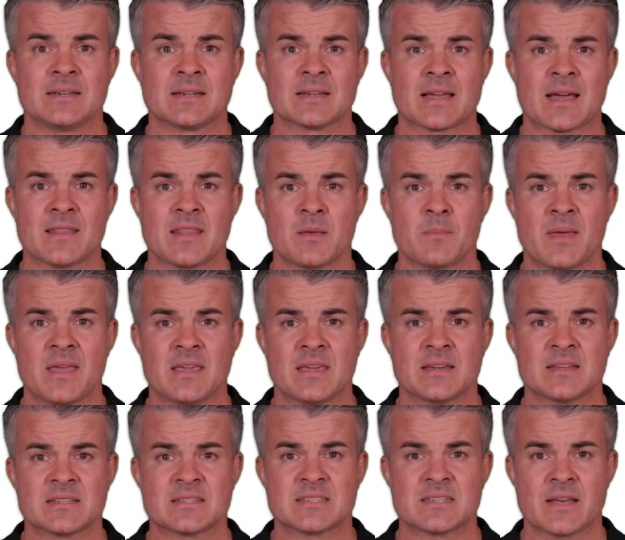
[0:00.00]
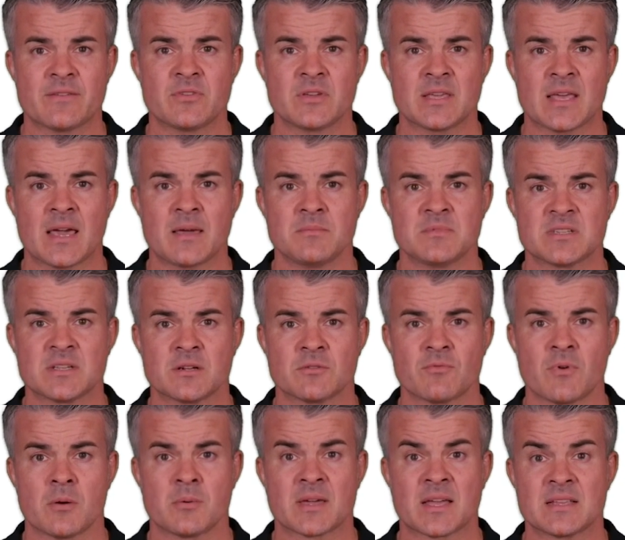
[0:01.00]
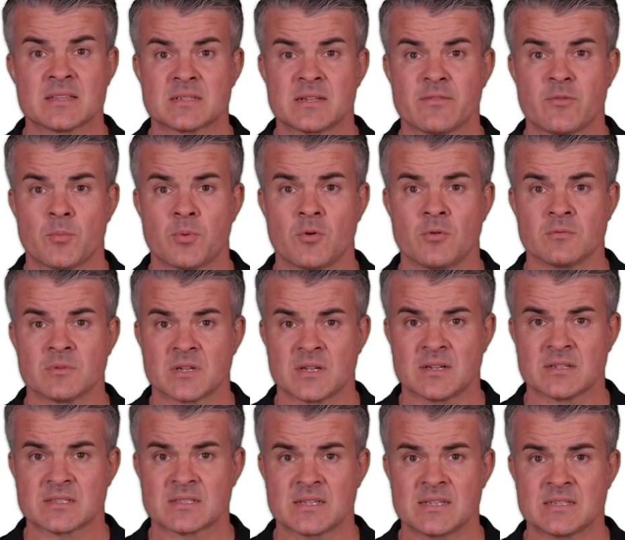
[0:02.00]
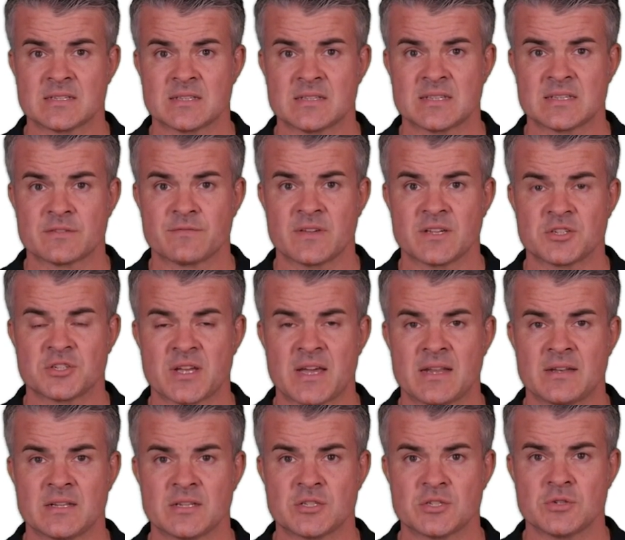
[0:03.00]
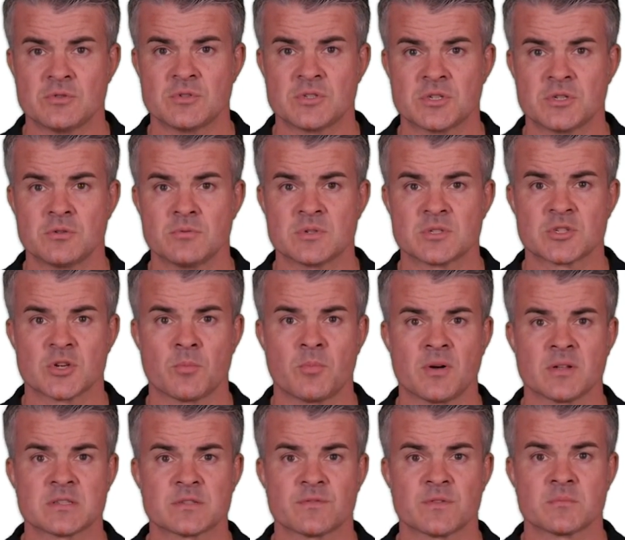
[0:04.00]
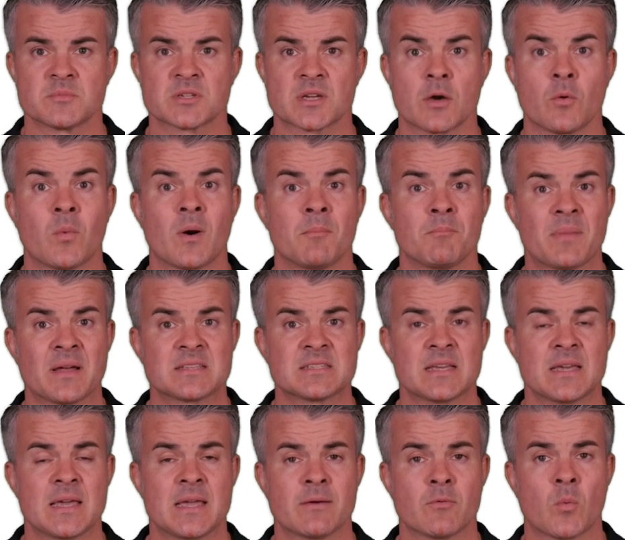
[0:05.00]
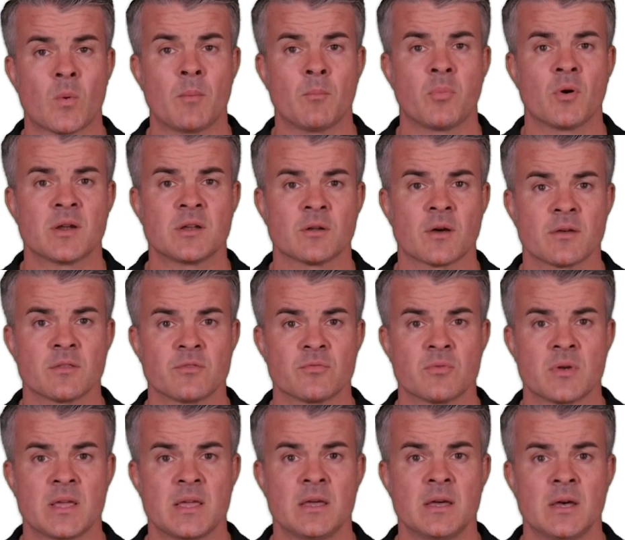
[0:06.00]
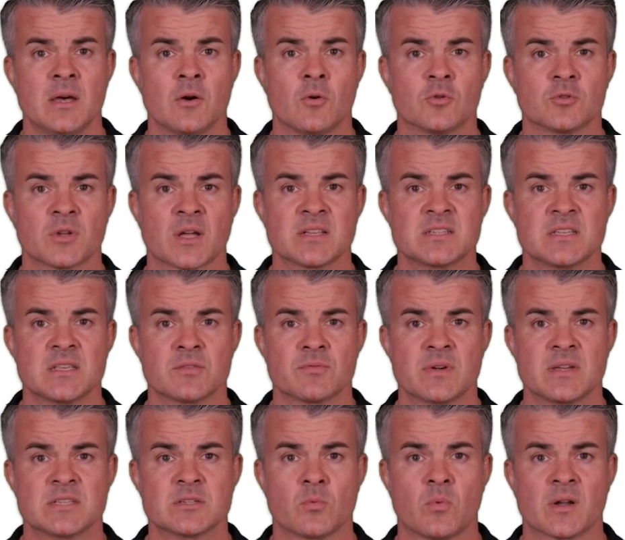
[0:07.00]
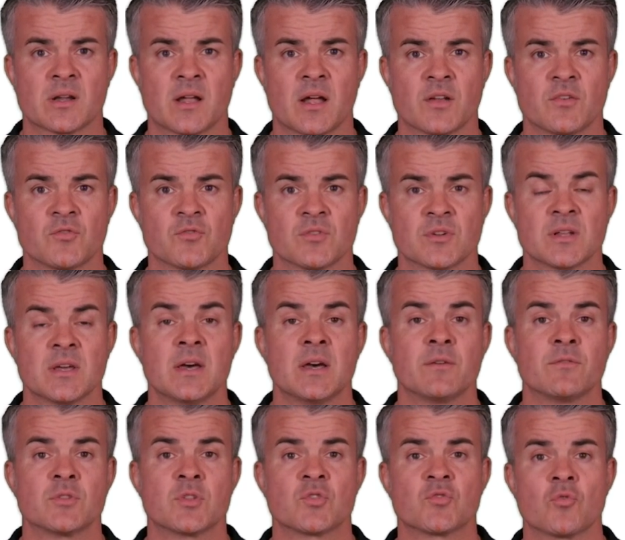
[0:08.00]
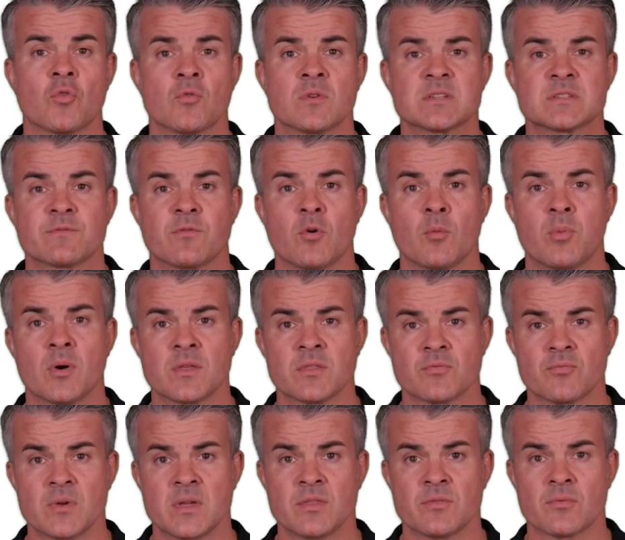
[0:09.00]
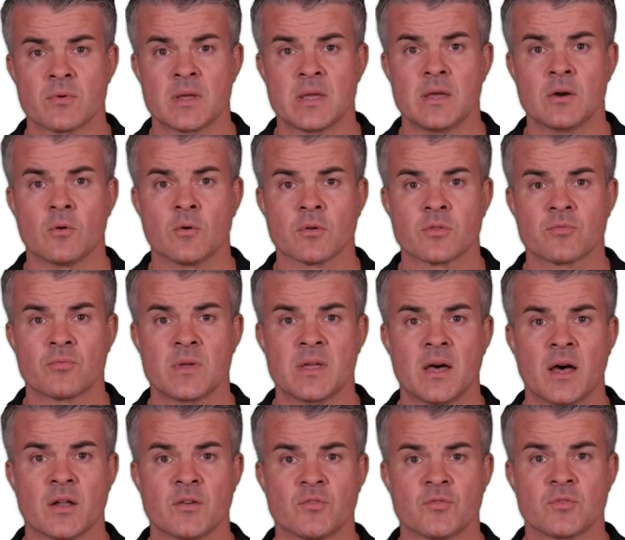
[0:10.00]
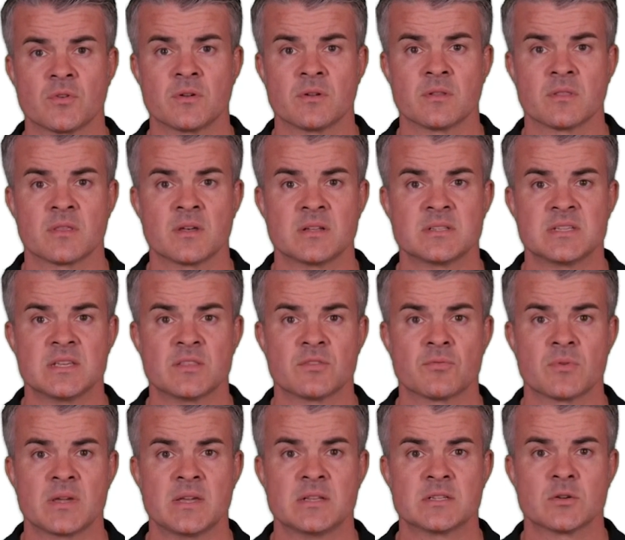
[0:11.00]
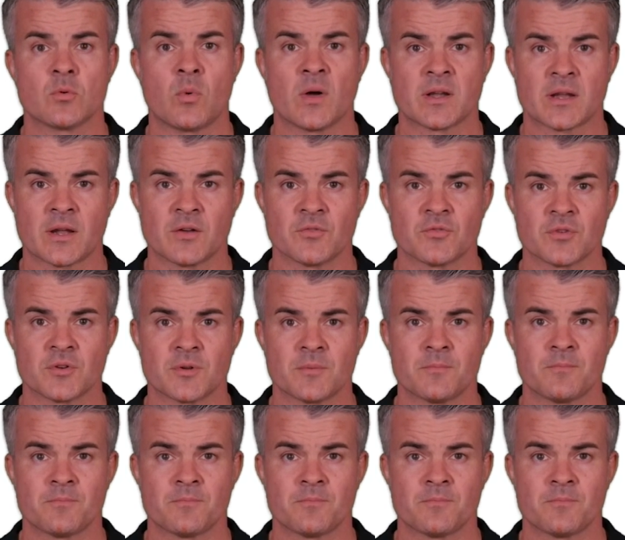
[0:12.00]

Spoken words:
Can they make it 7 games in a row against Liverpool? Last season, this fixture ended 2-2, and top odds for them to go one better here are 1.93 or 93 to 100. For the draw, it's 4.33 or 333 to 100.